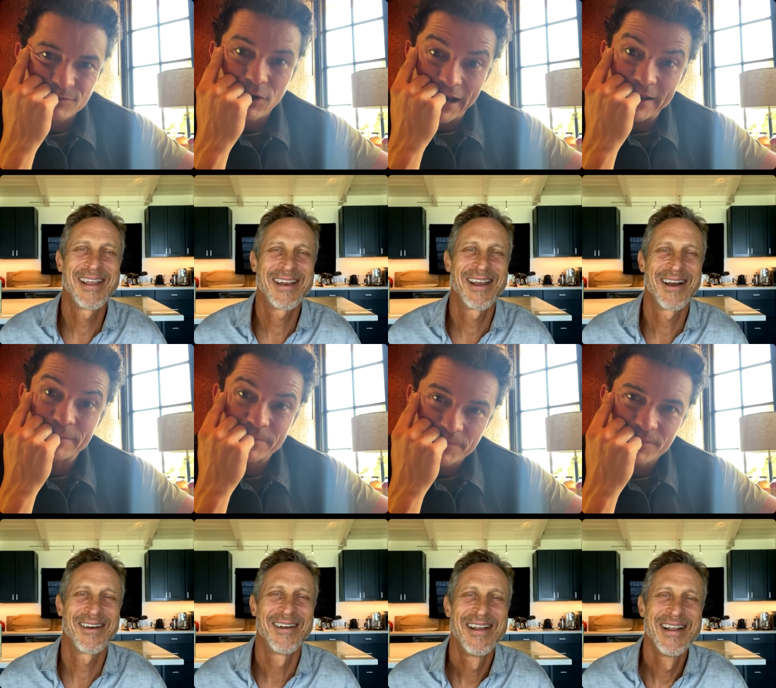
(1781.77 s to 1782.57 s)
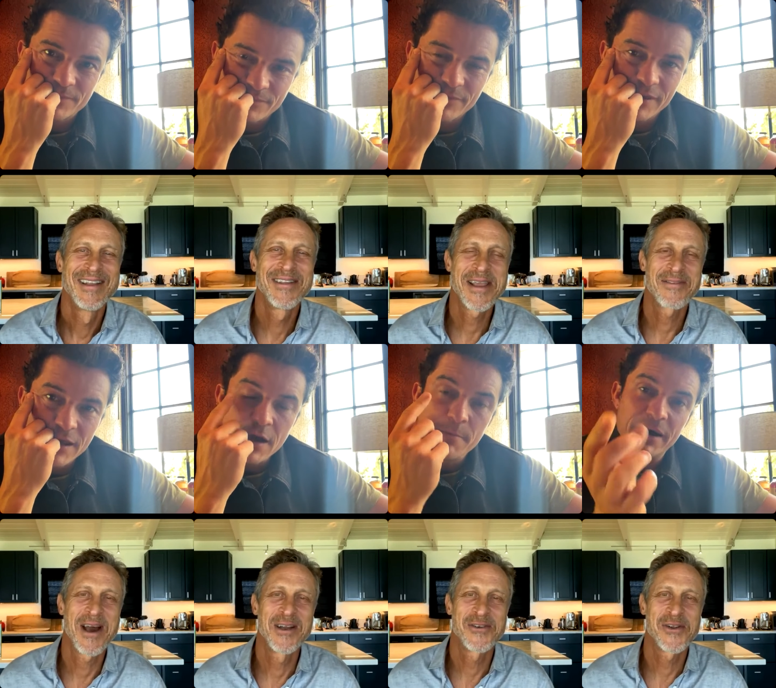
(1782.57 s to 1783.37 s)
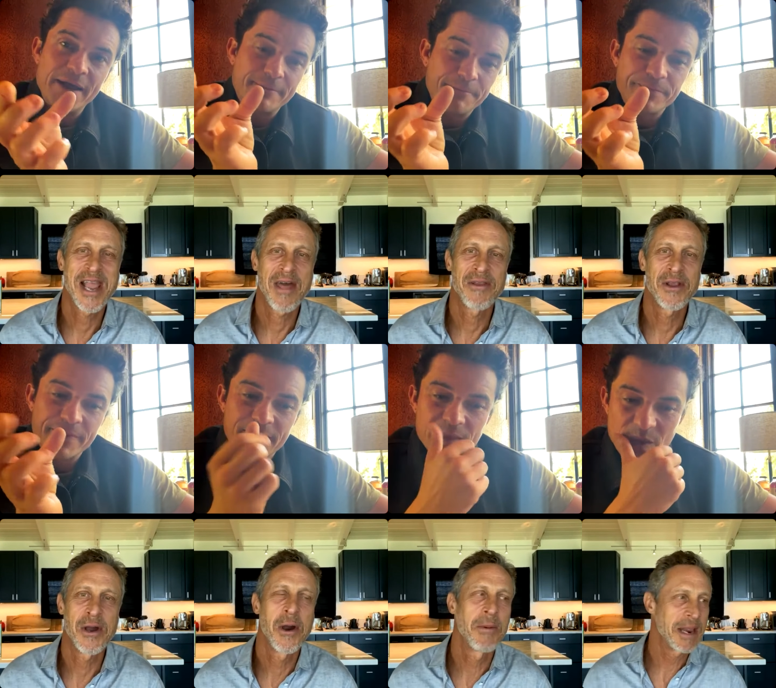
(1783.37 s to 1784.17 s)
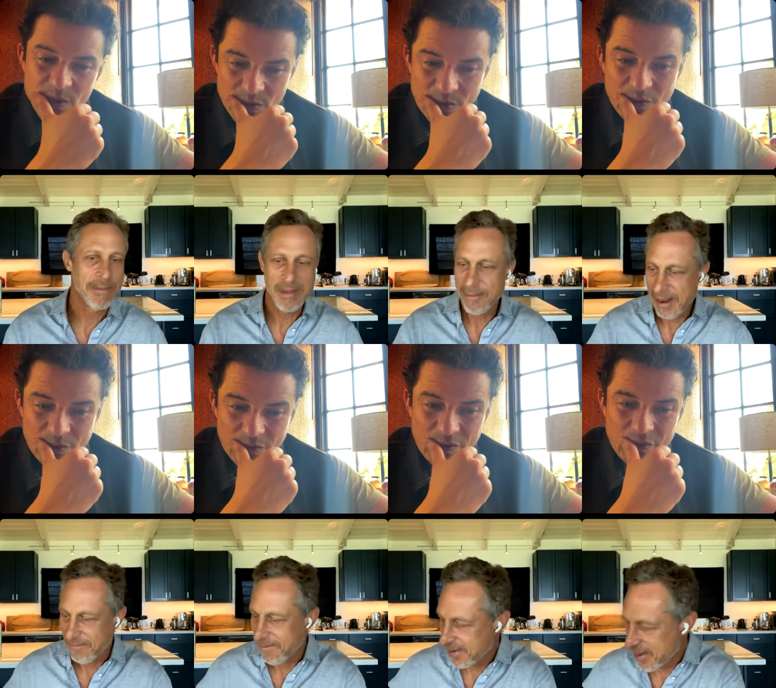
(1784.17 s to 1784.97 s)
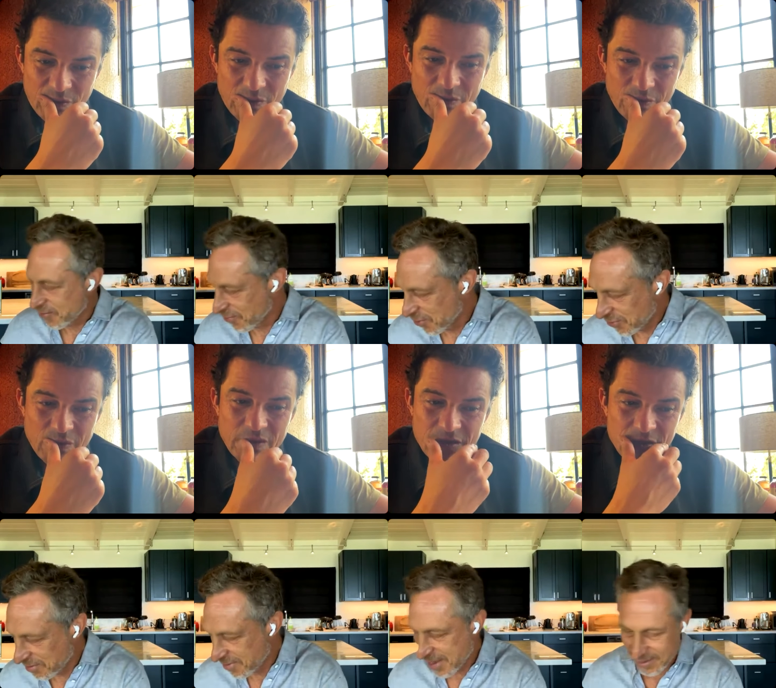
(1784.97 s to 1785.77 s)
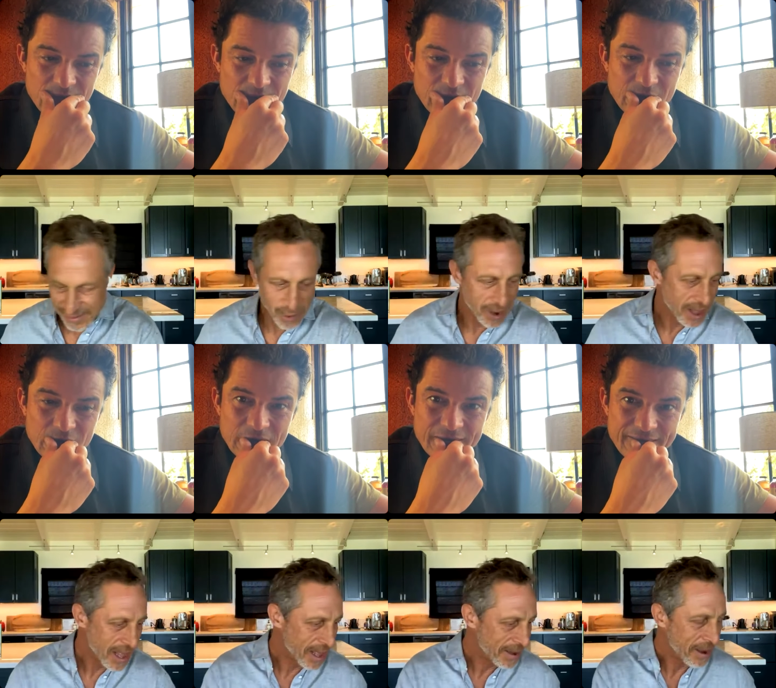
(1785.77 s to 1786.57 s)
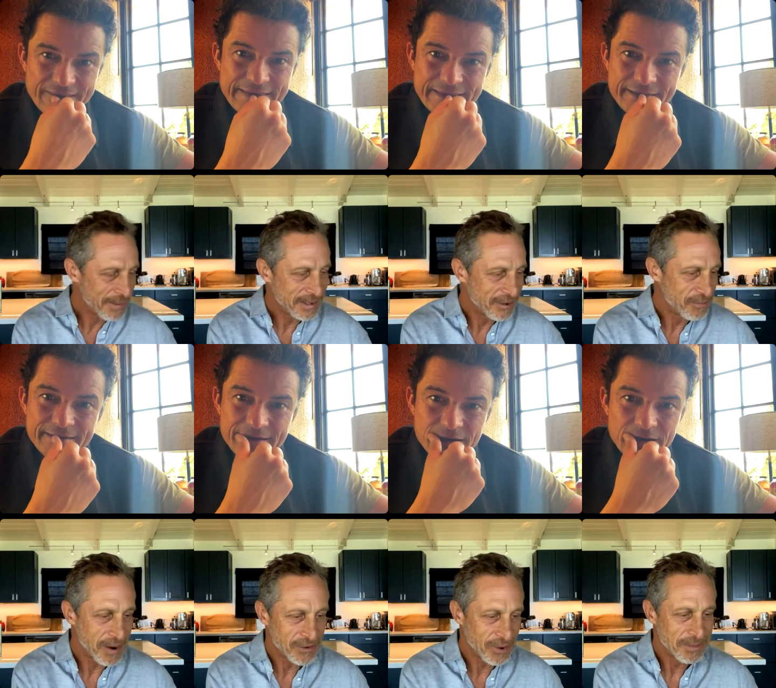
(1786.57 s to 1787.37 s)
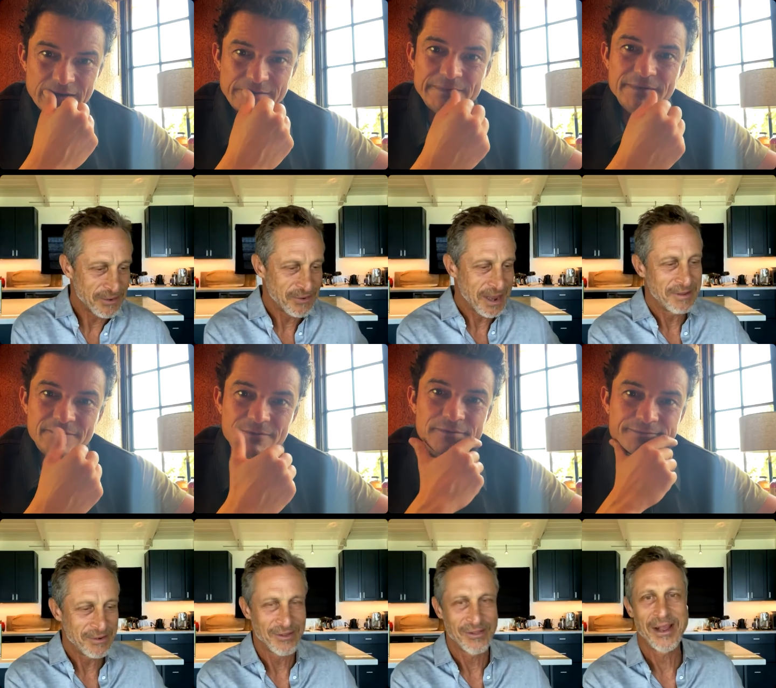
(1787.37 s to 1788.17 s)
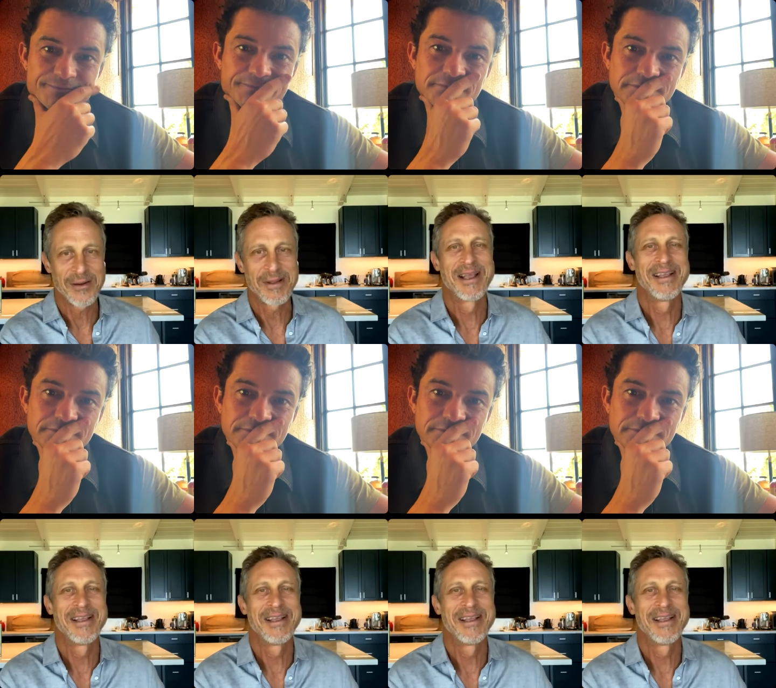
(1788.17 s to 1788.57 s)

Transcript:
Speaker 1: Right. you, know, you think as a hunter gatherer, you go, oh, wait, I'm, I'm going to find these roots and things. And oh, and now I'm eating these berries, so I'm going to save these to later